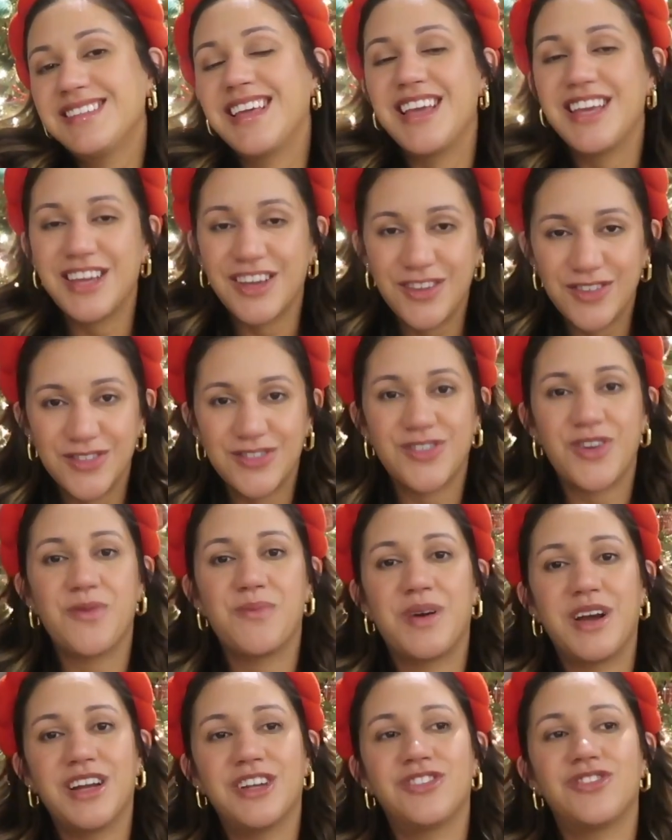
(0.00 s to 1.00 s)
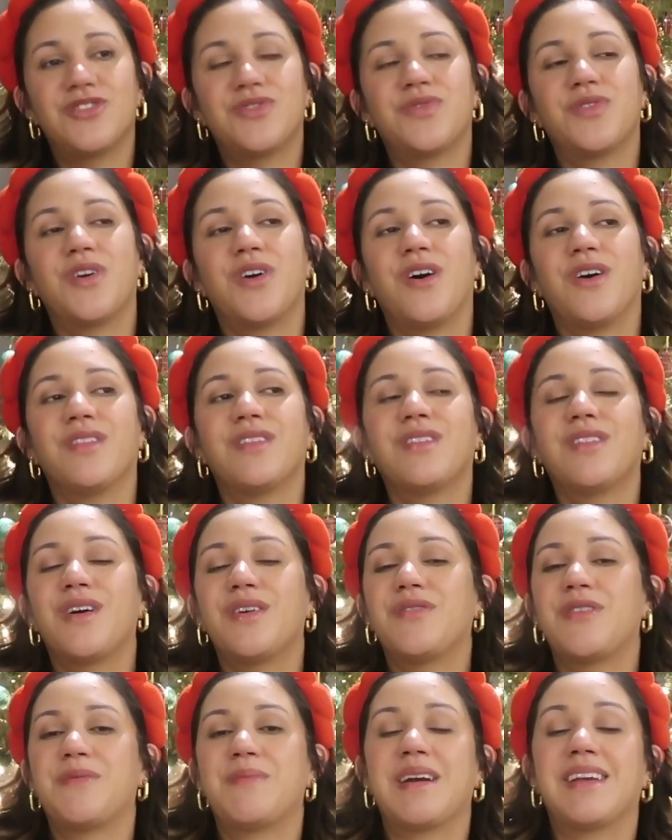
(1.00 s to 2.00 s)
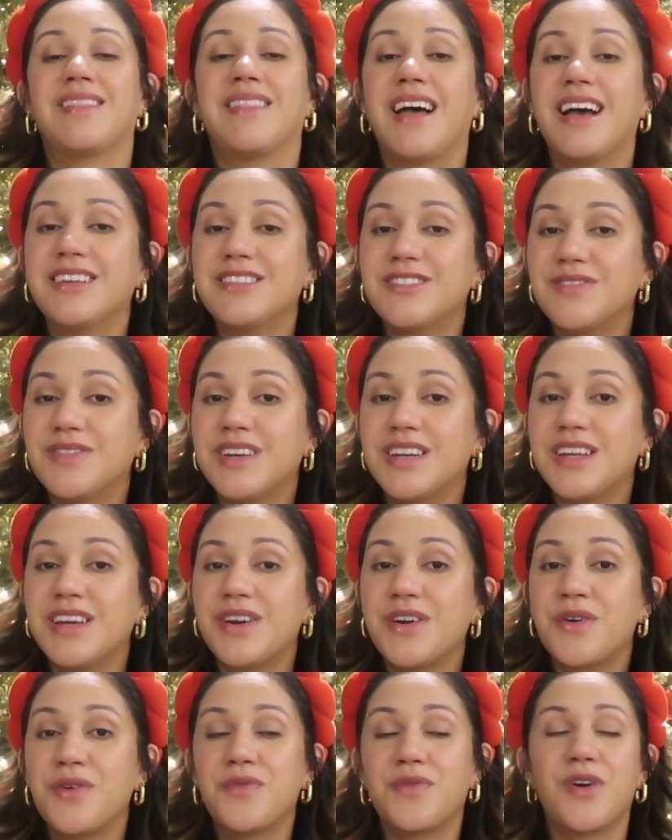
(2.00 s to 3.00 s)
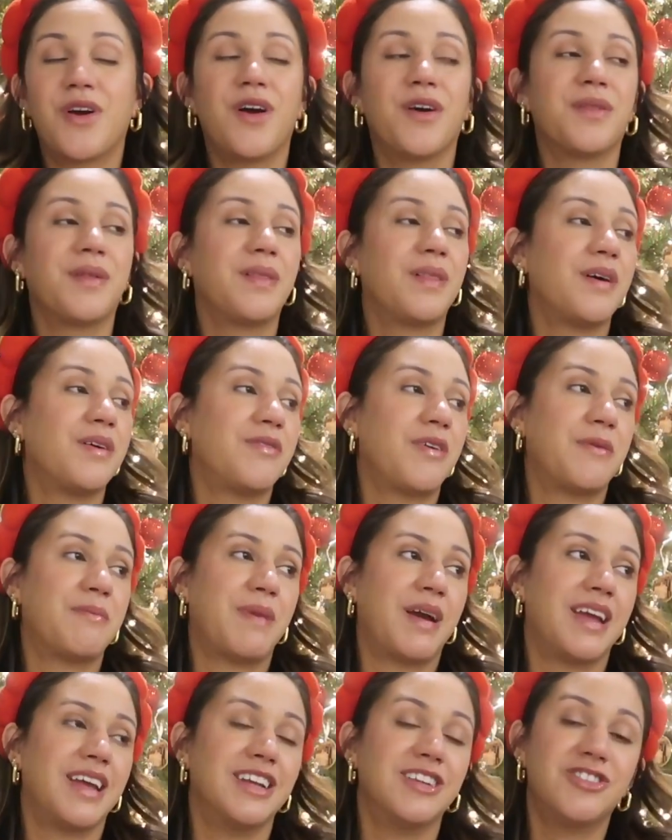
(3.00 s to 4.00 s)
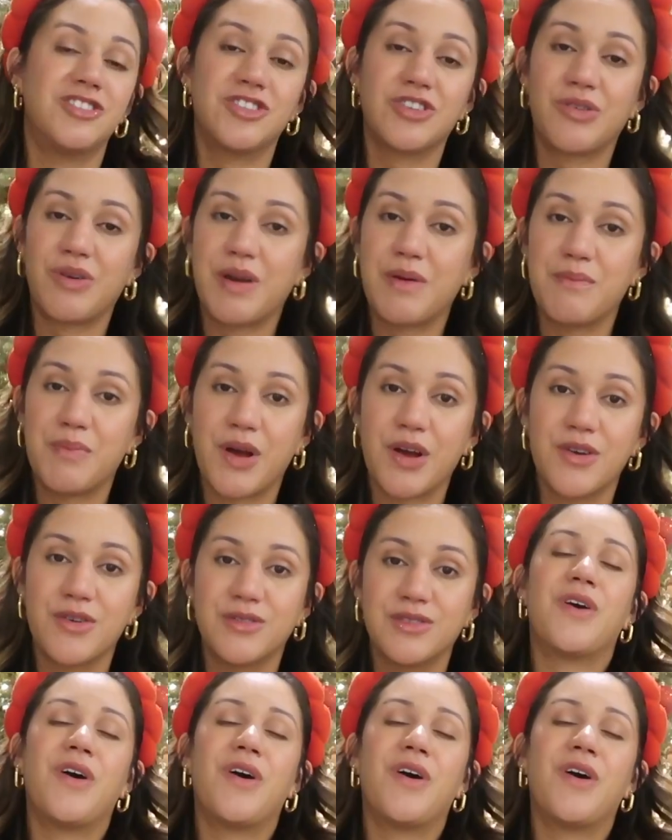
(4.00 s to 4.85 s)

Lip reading: Thank you so much for all the love on my last video, for all the love on my Instagram post,